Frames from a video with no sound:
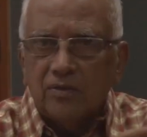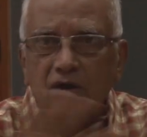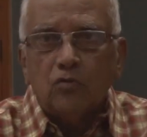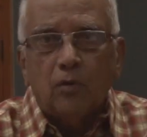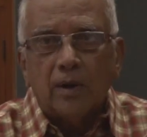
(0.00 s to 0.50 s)

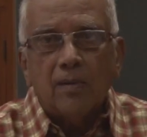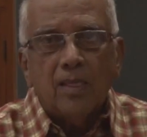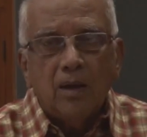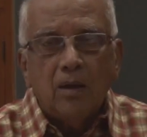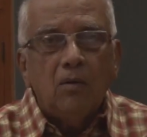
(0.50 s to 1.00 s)
That's over.
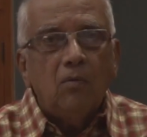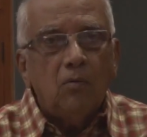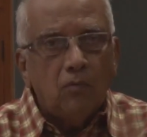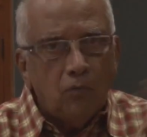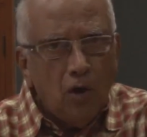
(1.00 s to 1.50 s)

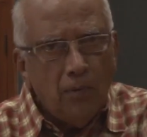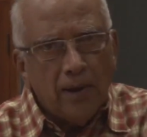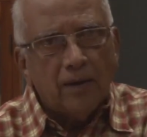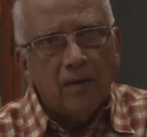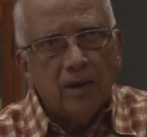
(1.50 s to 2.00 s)

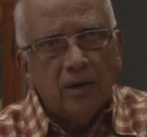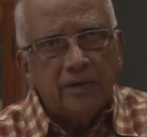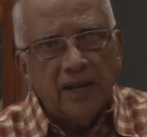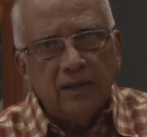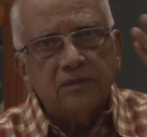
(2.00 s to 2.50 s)
Over
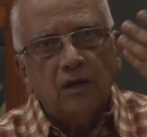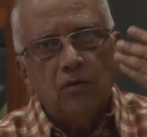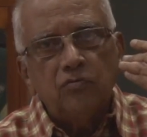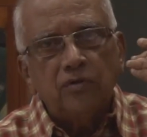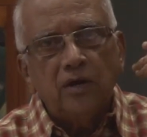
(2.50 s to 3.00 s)

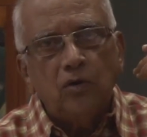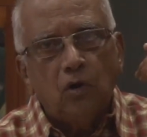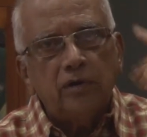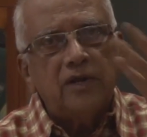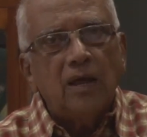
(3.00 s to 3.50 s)
10,000,
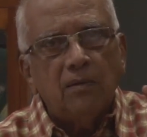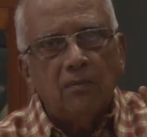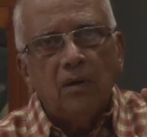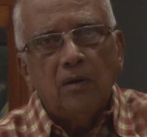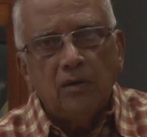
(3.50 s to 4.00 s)
no time,
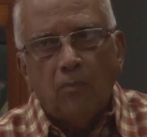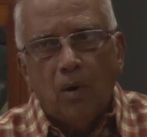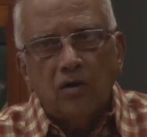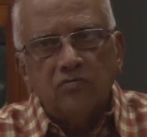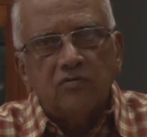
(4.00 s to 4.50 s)
in
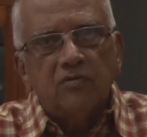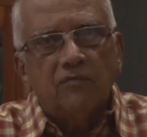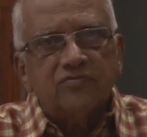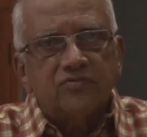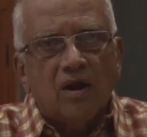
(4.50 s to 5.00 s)
boxes
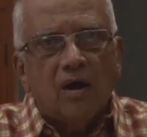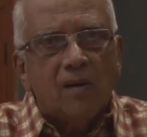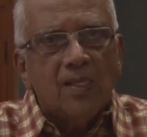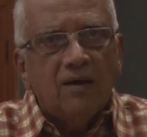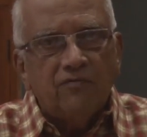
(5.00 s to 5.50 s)
of straw,
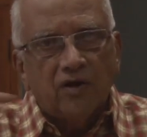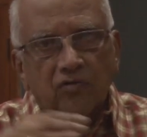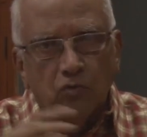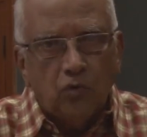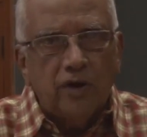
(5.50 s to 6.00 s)
for
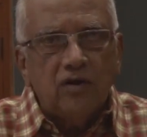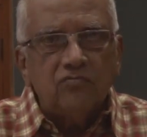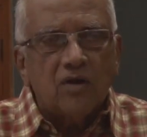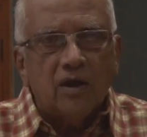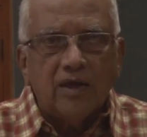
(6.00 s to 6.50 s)
cool drink
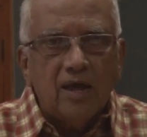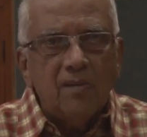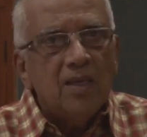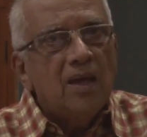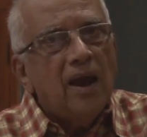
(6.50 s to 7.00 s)
straw came,
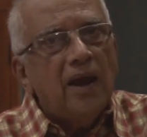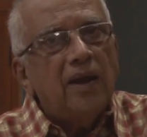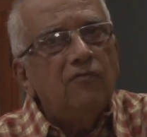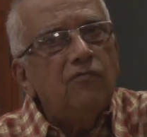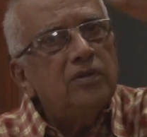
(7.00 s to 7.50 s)
and
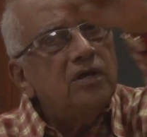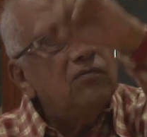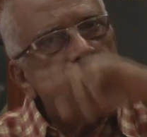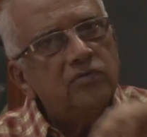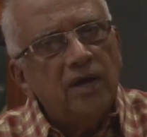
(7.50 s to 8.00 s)
everything
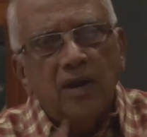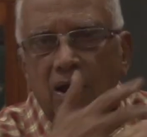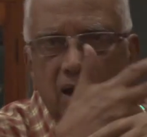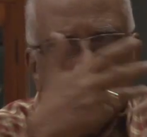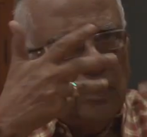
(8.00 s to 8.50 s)
was there.
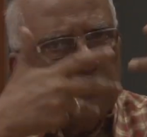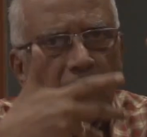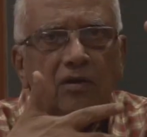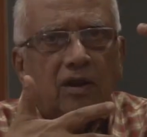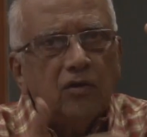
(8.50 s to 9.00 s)
That's a
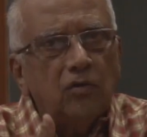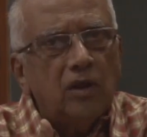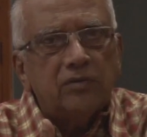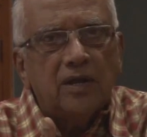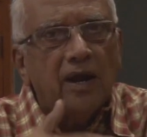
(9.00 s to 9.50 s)
regular
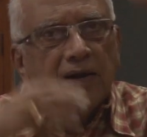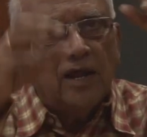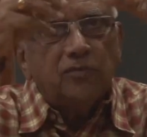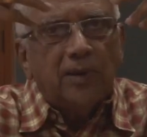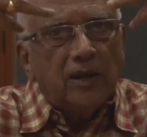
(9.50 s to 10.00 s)
thing,
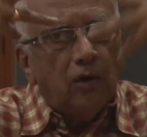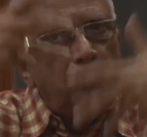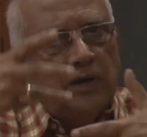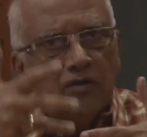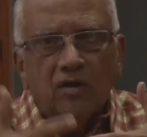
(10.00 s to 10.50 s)
attachment, how
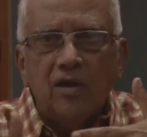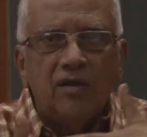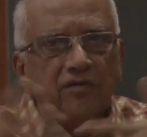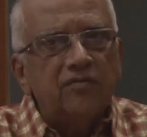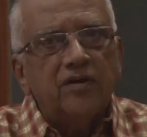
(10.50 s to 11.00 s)
he does it.
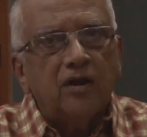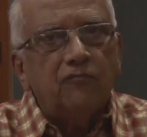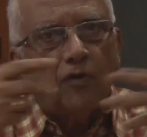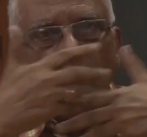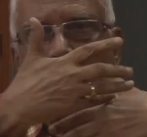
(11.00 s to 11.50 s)
It's a trick
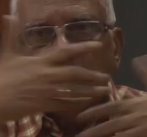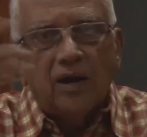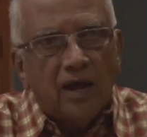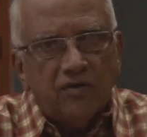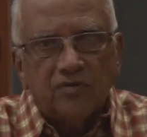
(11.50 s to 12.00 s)
for on
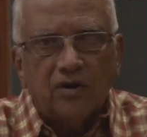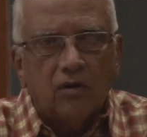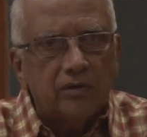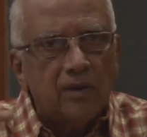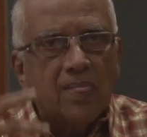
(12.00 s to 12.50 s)
glass and
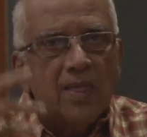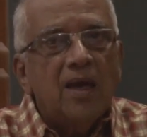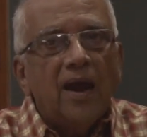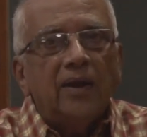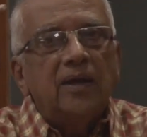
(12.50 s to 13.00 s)
all that.
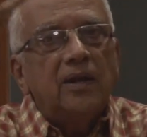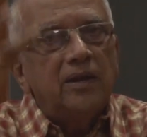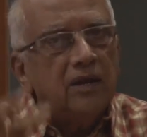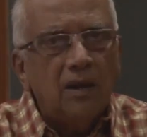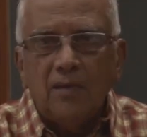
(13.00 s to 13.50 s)
And he
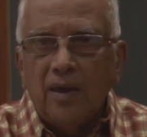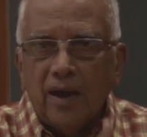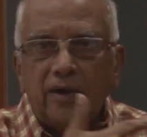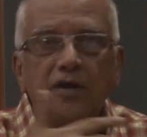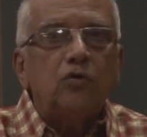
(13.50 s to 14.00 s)
lit up,
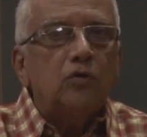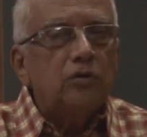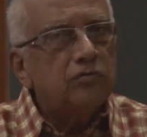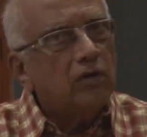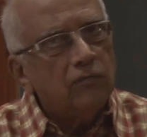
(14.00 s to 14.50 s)
and he took
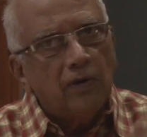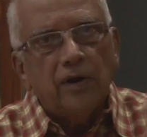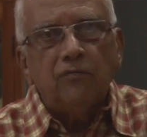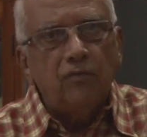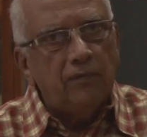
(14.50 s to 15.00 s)
the shot
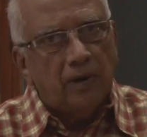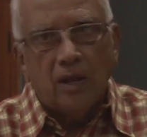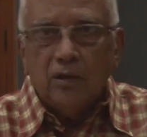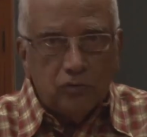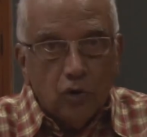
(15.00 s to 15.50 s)
wonderfully well.
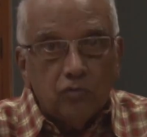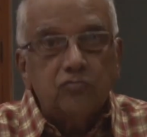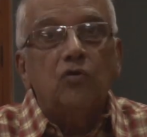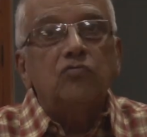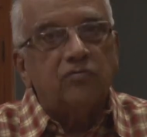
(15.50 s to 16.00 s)

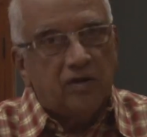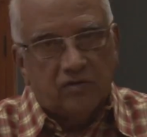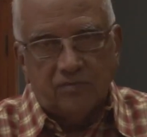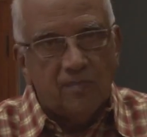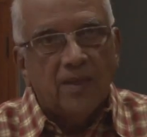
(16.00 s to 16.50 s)
Those
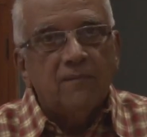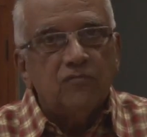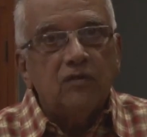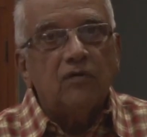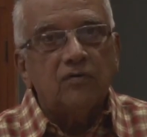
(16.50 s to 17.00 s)
tricks.
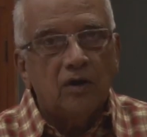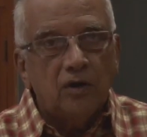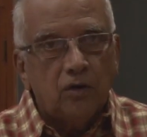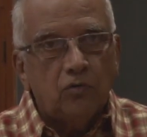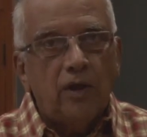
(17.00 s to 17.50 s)
It was
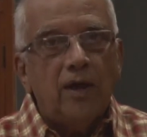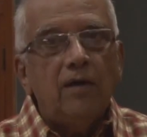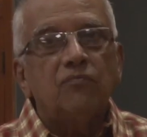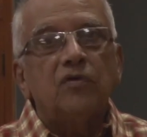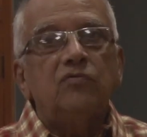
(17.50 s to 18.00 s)
today,
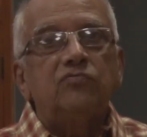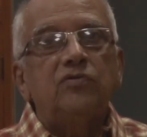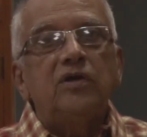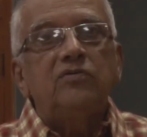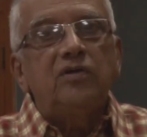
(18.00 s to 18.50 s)

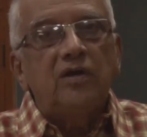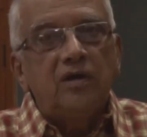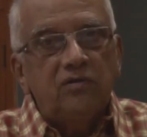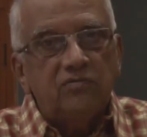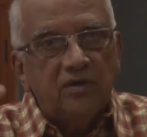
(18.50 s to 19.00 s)

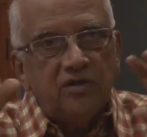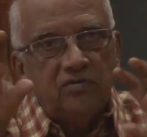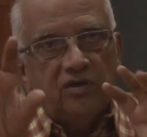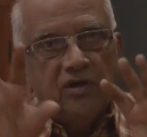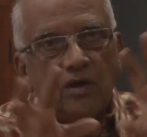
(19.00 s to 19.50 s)

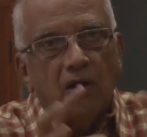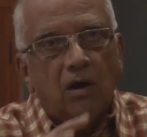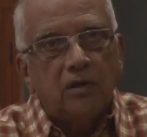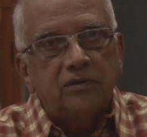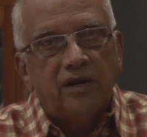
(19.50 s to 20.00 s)
CG,
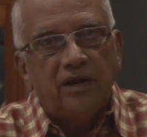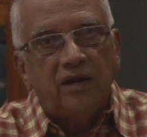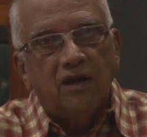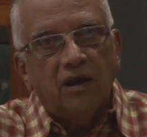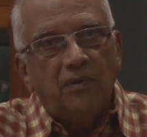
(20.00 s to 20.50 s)
all
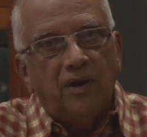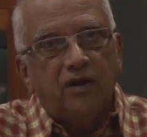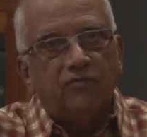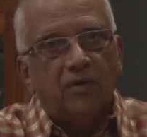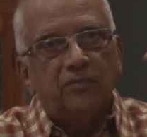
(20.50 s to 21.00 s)
3D, it will be lit
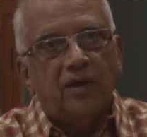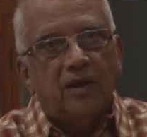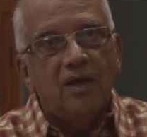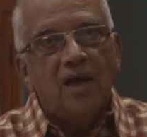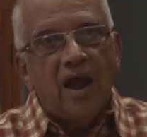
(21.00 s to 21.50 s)
from there,
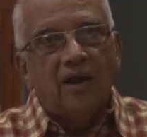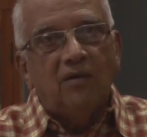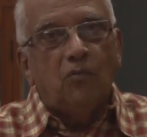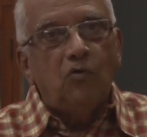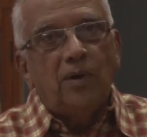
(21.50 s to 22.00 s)
and the
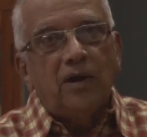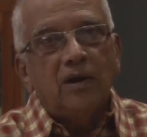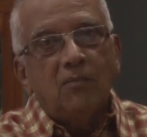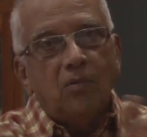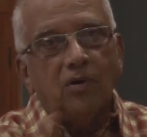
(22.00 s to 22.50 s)
movement,
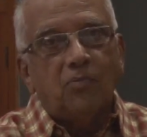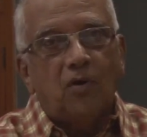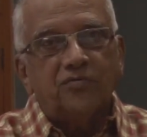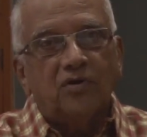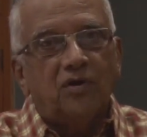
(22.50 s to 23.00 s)

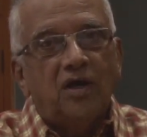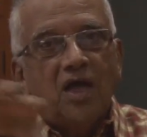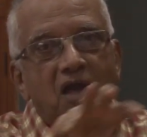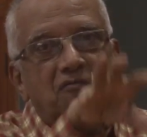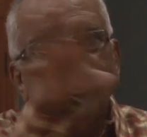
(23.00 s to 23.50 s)
motion,
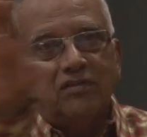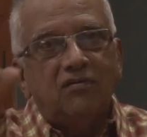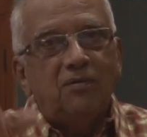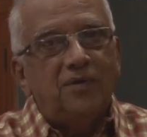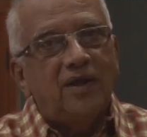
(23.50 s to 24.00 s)
everything
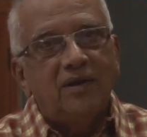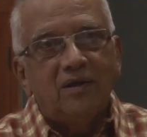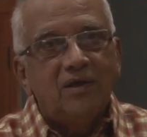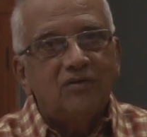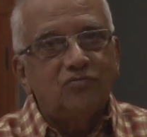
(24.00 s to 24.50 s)
will be done.
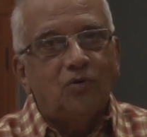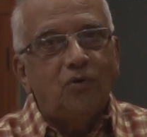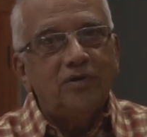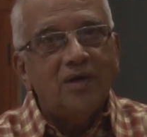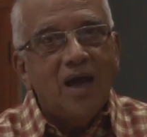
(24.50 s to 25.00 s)
So
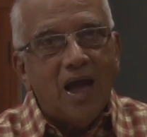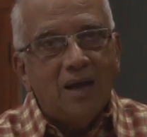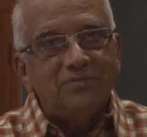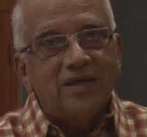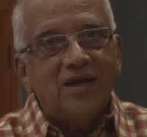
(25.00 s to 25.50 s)
I
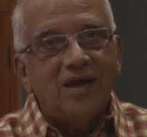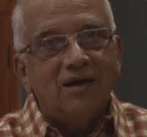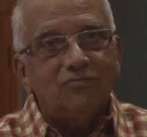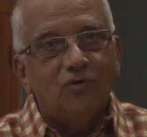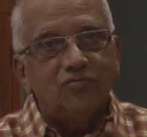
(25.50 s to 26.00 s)
am thinking
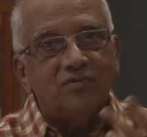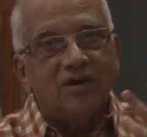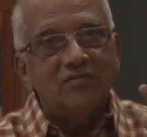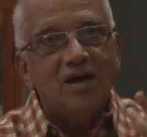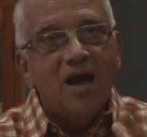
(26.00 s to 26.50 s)
of those
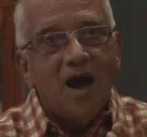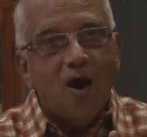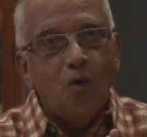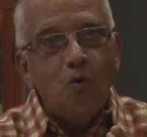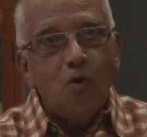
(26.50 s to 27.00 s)
days,
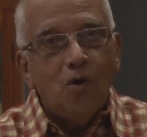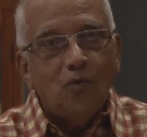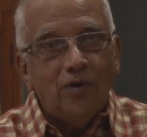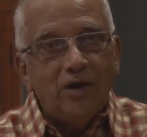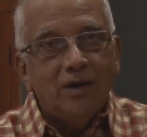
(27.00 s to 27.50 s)
how
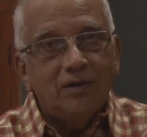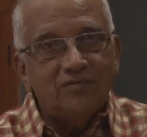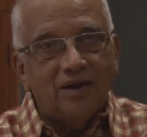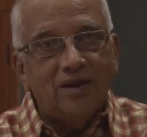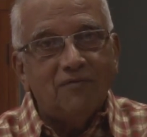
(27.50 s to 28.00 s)
we,
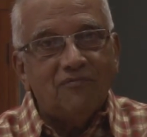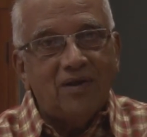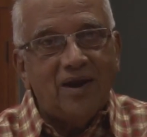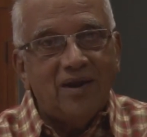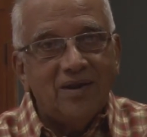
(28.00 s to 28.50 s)
son of
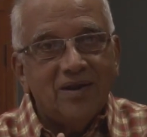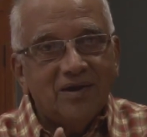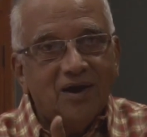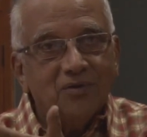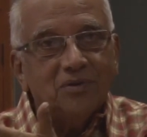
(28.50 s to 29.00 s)
had
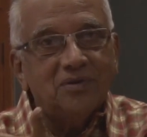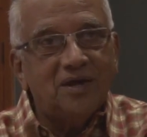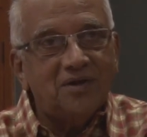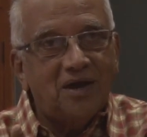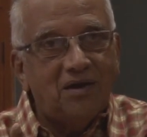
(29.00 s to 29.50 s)

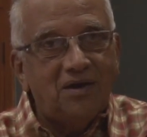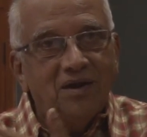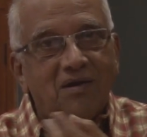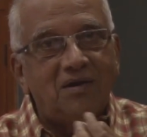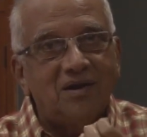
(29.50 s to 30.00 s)
Ghatothkach I, they
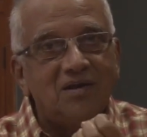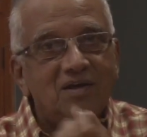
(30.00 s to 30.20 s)
all did,